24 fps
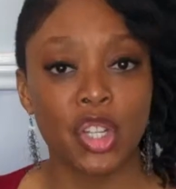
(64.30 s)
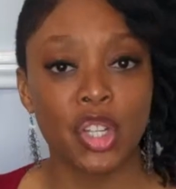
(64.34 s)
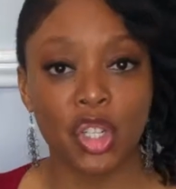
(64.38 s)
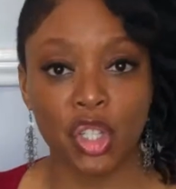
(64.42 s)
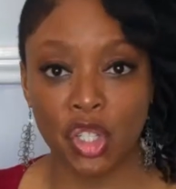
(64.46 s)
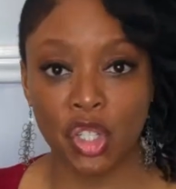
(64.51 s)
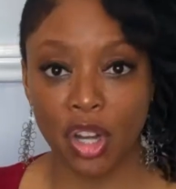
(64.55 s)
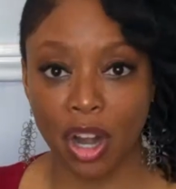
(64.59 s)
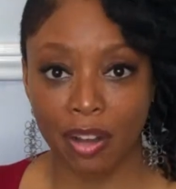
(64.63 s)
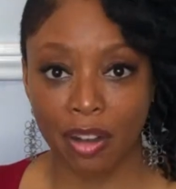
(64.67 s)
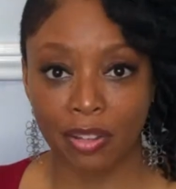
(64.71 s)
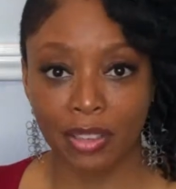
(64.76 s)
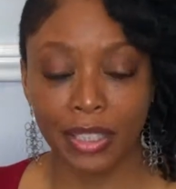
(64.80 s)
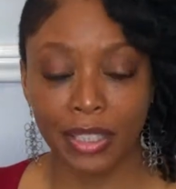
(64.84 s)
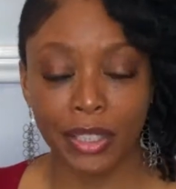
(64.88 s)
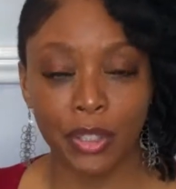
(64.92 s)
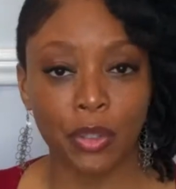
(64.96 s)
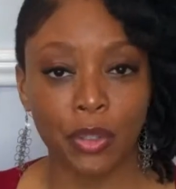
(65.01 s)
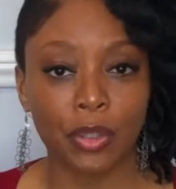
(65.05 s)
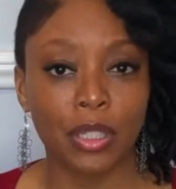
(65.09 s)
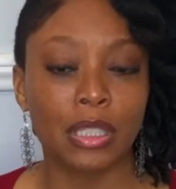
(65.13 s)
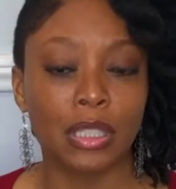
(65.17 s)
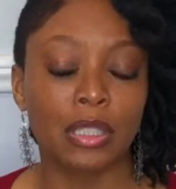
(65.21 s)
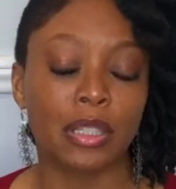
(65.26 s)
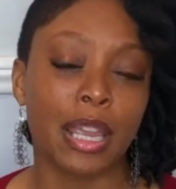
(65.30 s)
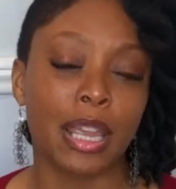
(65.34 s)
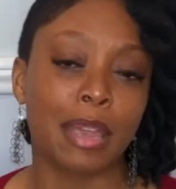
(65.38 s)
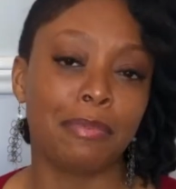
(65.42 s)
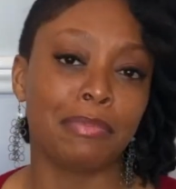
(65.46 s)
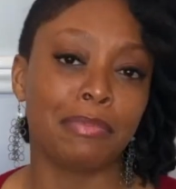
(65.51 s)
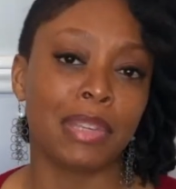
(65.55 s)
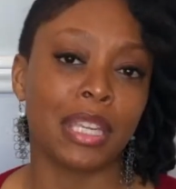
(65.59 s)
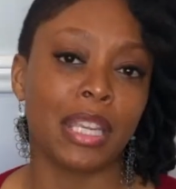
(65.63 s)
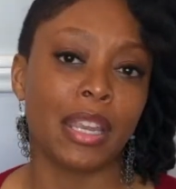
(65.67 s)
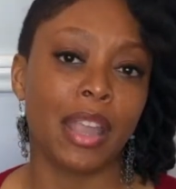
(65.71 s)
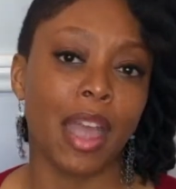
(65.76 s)
Charlotte. You can look at
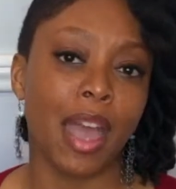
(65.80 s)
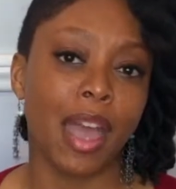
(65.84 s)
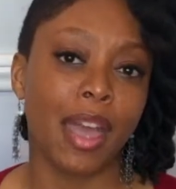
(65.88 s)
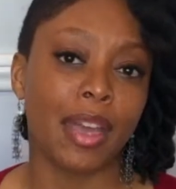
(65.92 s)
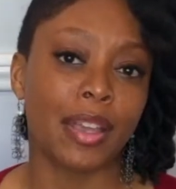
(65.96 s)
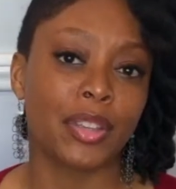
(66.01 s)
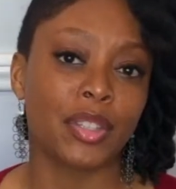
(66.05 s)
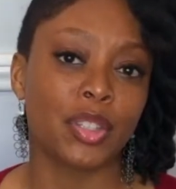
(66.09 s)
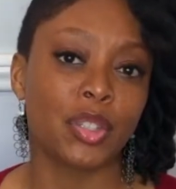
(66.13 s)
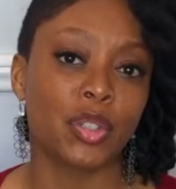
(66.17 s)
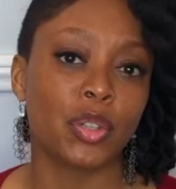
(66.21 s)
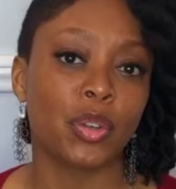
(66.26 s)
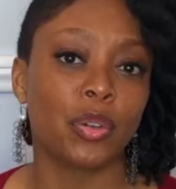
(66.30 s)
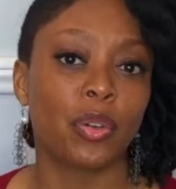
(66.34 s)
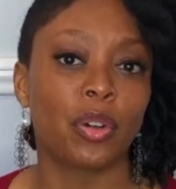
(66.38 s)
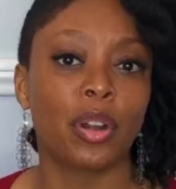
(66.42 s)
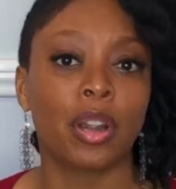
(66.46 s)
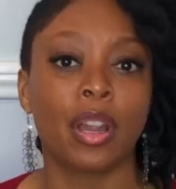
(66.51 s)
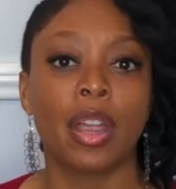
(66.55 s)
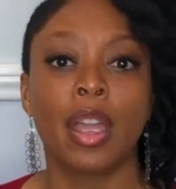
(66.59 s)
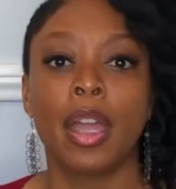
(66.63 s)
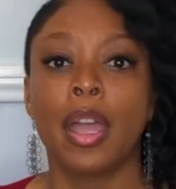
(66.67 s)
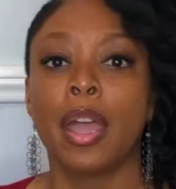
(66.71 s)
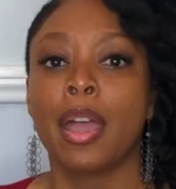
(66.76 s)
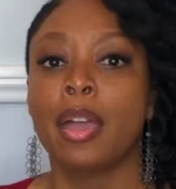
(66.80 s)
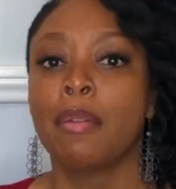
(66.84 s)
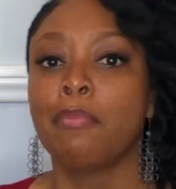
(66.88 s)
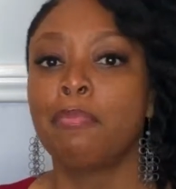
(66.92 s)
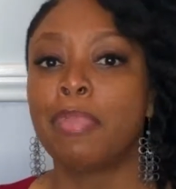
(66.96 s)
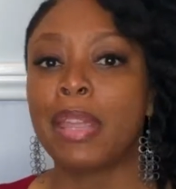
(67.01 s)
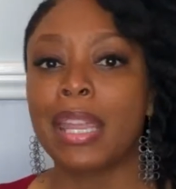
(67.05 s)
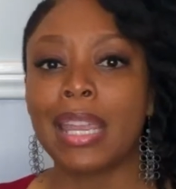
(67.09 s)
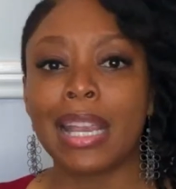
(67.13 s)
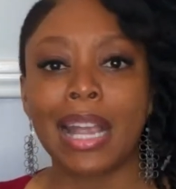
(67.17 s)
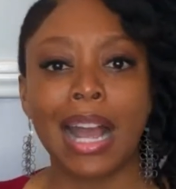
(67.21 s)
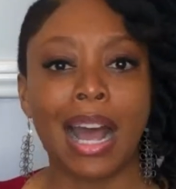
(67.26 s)
me as your
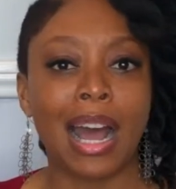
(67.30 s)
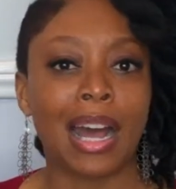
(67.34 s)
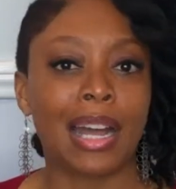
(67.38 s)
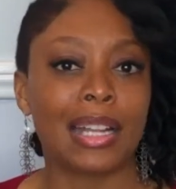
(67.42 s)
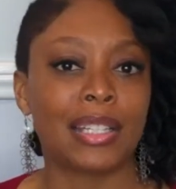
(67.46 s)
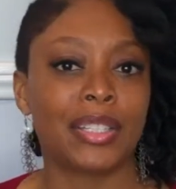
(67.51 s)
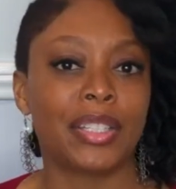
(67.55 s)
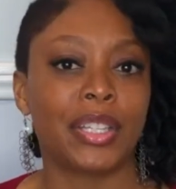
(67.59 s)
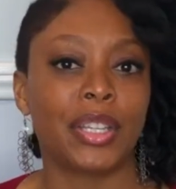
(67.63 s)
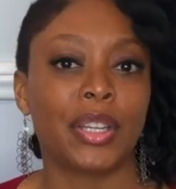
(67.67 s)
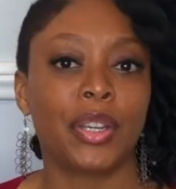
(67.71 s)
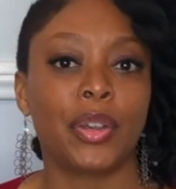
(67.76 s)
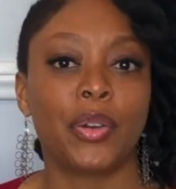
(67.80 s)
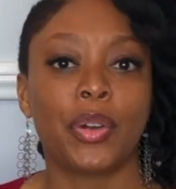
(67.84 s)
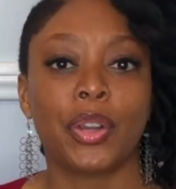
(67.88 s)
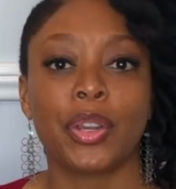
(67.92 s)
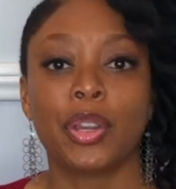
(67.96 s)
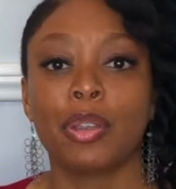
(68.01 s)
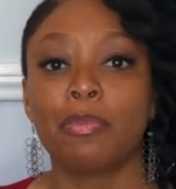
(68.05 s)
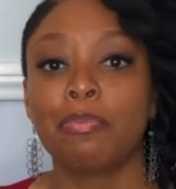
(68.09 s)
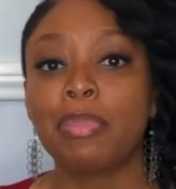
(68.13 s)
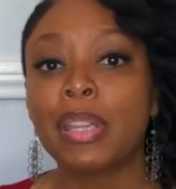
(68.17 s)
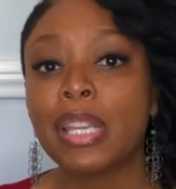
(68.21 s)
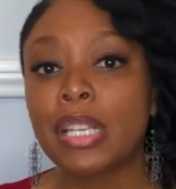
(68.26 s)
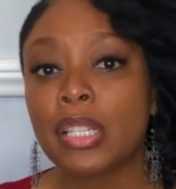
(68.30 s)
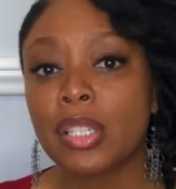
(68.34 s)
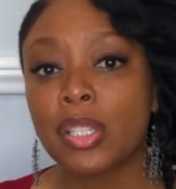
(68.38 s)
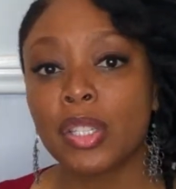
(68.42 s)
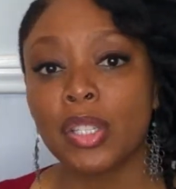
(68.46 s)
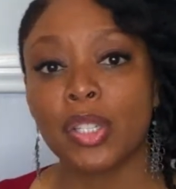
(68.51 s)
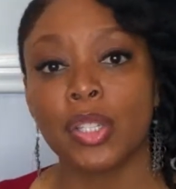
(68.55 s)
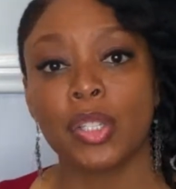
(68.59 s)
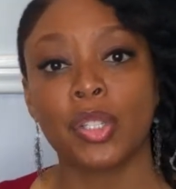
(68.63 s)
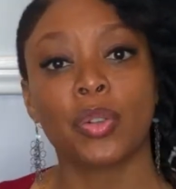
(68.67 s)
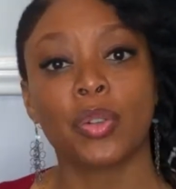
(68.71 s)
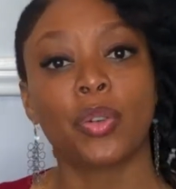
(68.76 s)
big auntie or your big
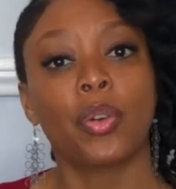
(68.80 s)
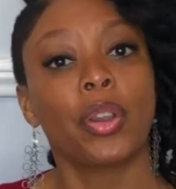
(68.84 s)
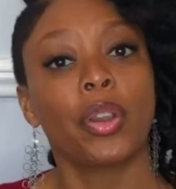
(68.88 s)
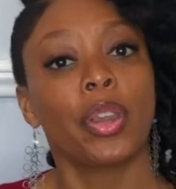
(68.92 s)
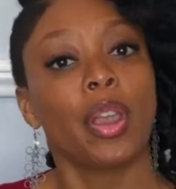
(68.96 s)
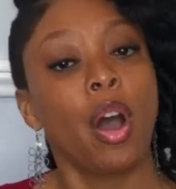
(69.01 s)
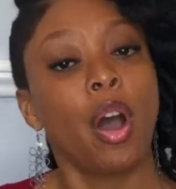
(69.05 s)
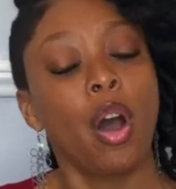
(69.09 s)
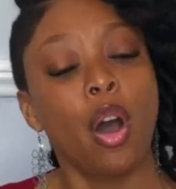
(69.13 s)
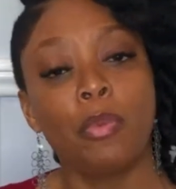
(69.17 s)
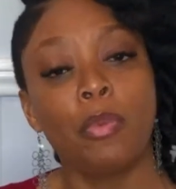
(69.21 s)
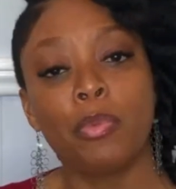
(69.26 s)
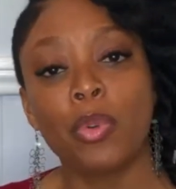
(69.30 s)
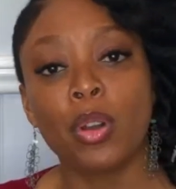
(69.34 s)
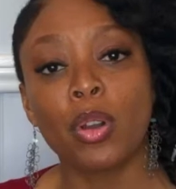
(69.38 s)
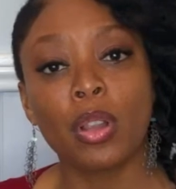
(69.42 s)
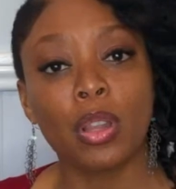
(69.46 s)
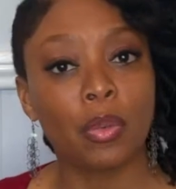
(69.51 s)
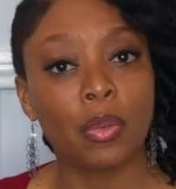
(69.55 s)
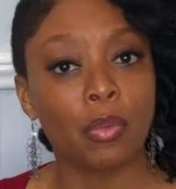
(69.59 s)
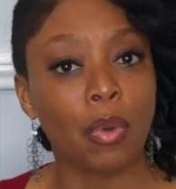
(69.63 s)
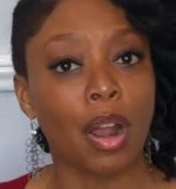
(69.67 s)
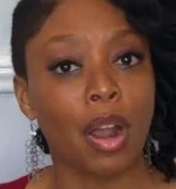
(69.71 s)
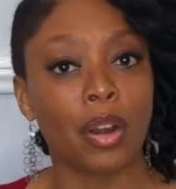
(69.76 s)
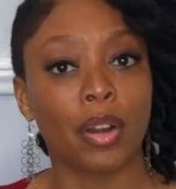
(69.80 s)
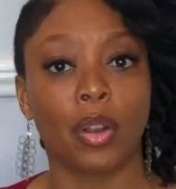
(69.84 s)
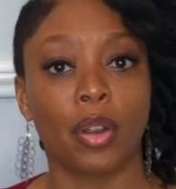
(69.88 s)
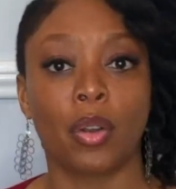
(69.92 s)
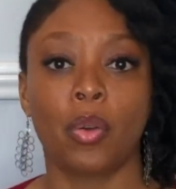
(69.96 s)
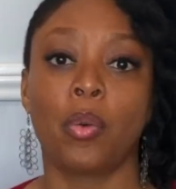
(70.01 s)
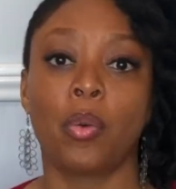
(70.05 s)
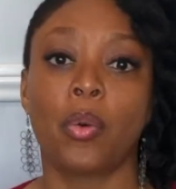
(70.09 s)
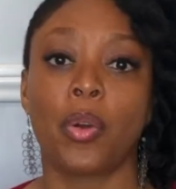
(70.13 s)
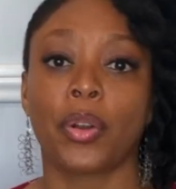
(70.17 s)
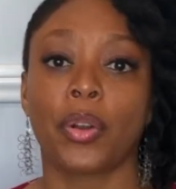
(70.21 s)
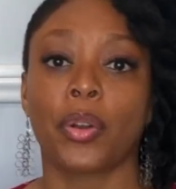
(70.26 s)
sister or your homegirl around the
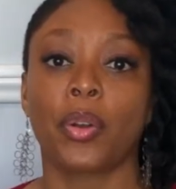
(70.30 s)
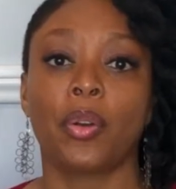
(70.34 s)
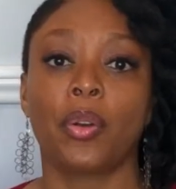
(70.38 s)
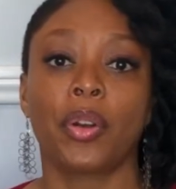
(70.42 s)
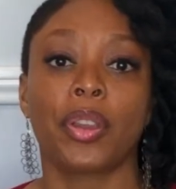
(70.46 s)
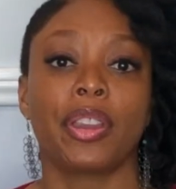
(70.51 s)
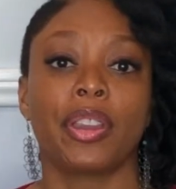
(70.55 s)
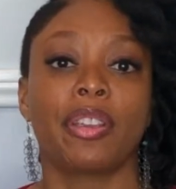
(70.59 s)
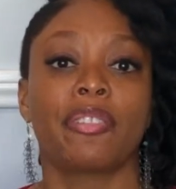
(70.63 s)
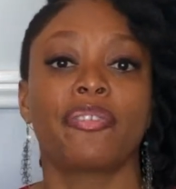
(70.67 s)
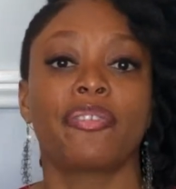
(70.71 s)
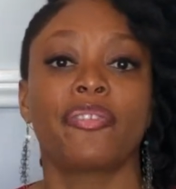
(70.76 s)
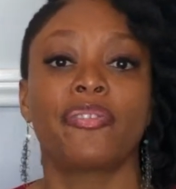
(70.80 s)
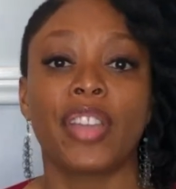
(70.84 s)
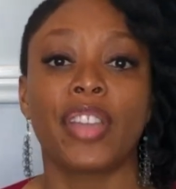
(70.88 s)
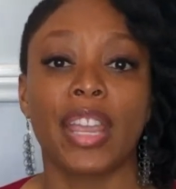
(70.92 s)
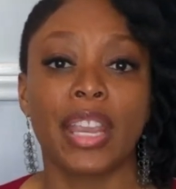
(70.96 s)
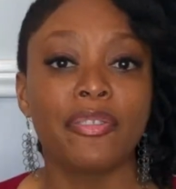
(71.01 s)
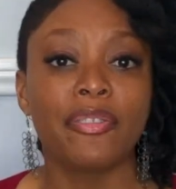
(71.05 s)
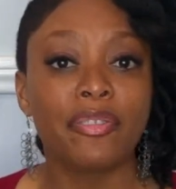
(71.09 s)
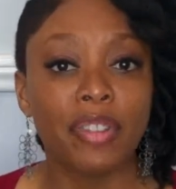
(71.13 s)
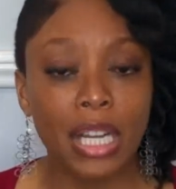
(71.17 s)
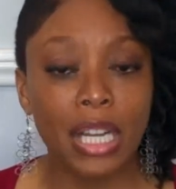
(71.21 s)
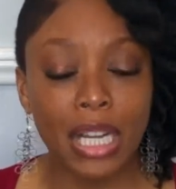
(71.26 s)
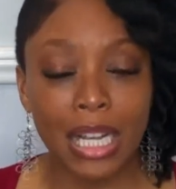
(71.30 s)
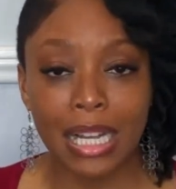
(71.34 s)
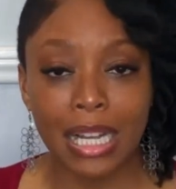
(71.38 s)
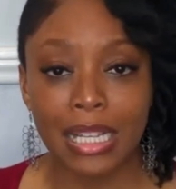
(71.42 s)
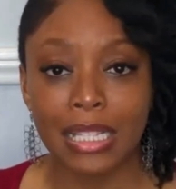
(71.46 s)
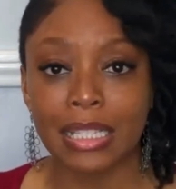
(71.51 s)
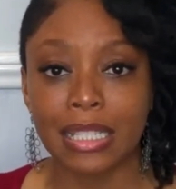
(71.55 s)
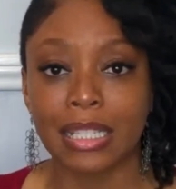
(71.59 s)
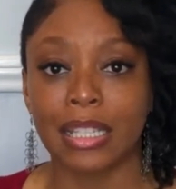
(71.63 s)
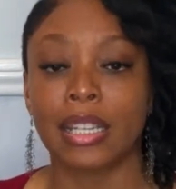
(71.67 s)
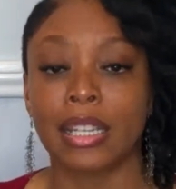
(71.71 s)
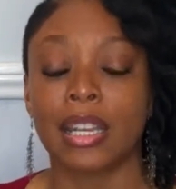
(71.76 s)
corner or your favorite
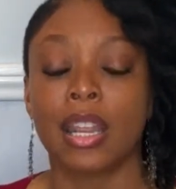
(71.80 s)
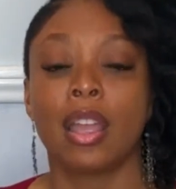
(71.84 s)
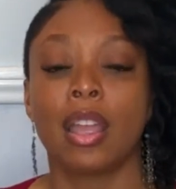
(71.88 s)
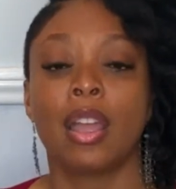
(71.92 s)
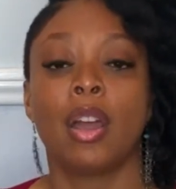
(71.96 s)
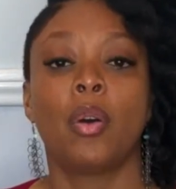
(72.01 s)
cousin.